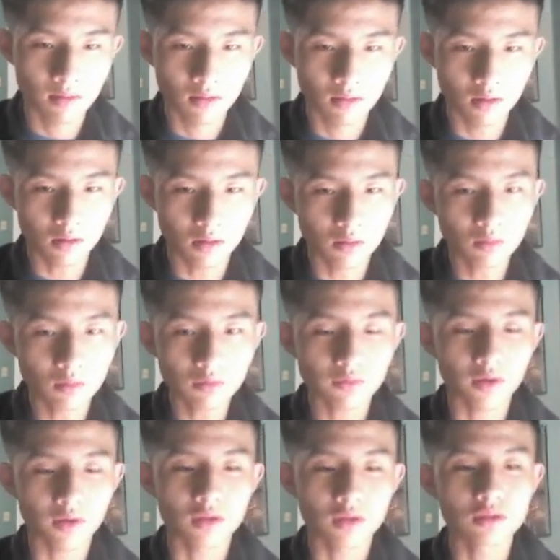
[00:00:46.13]
And you want to
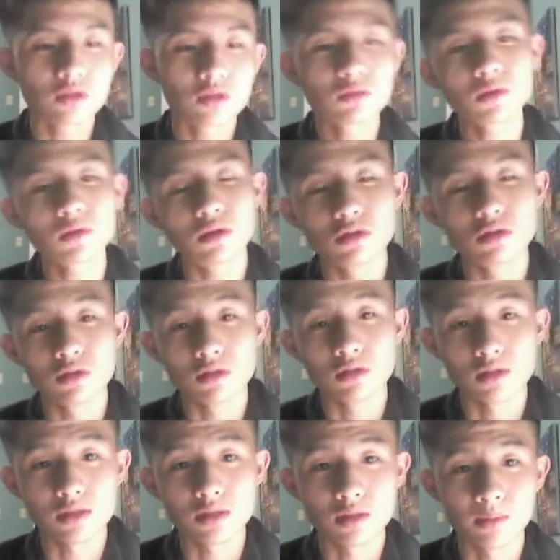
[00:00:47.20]
find two integers that
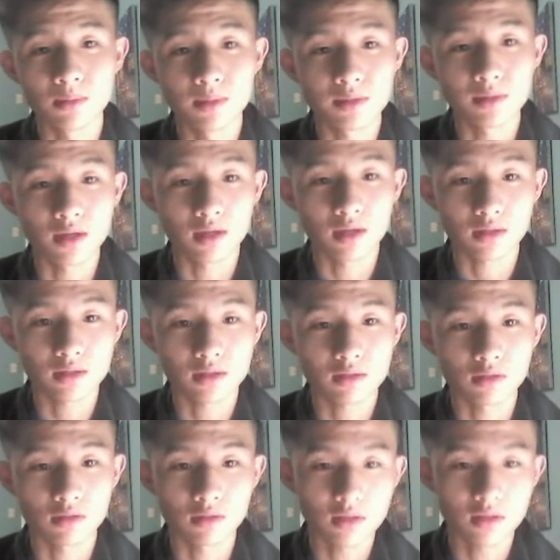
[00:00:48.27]
sum up to x. So
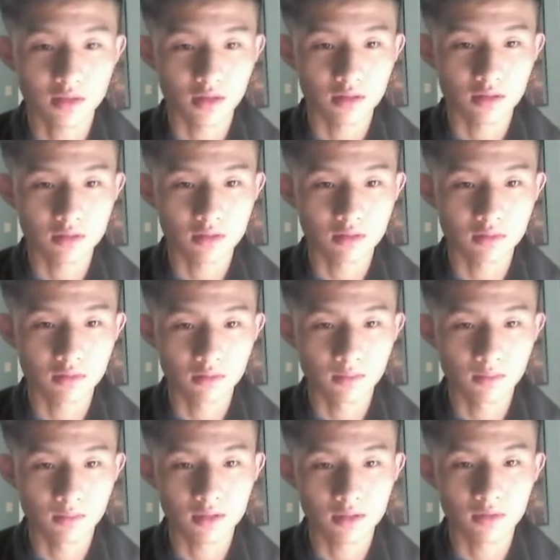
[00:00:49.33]
in this case, it would be
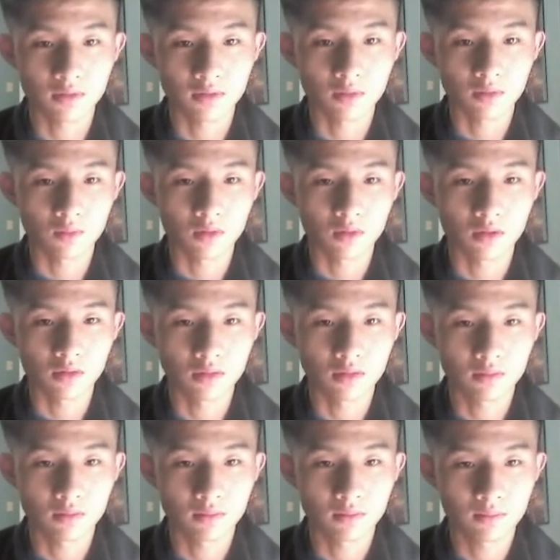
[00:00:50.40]
7 and 1.
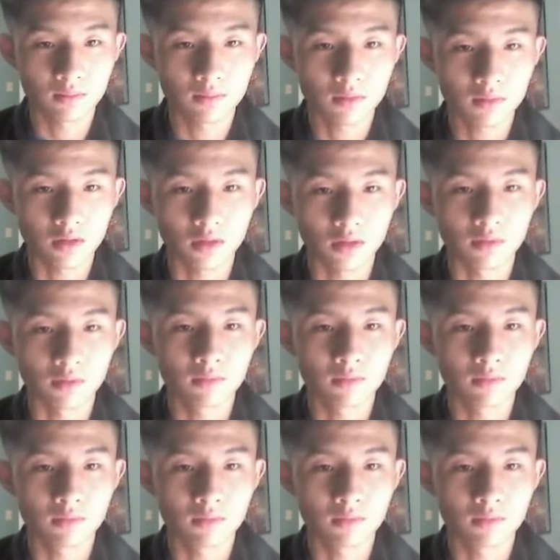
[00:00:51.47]
Okay.